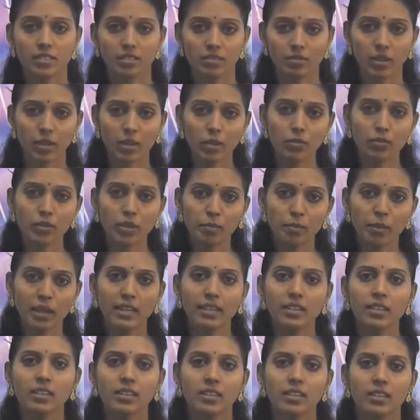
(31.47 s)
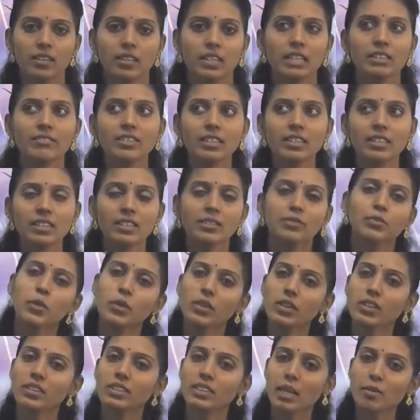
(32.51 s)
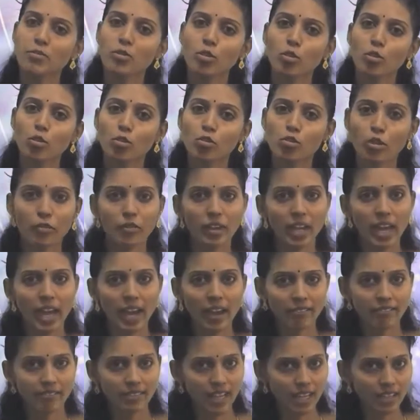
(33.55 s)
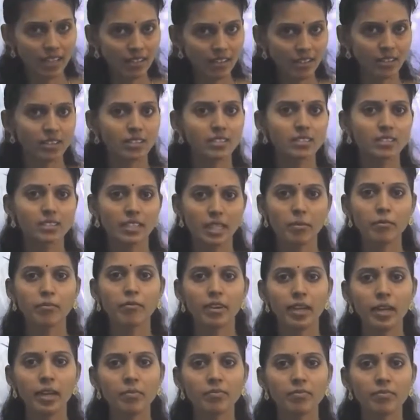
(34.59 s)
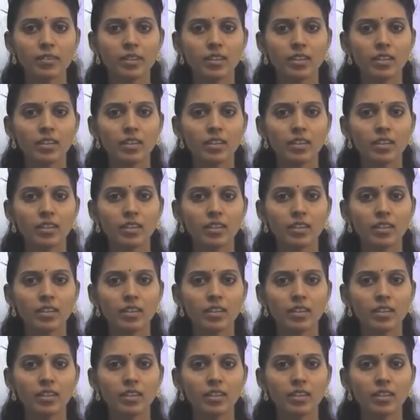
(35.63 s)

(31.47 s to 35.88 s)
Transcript: One of the part. Even in the fourth chapter also we have done in the same way.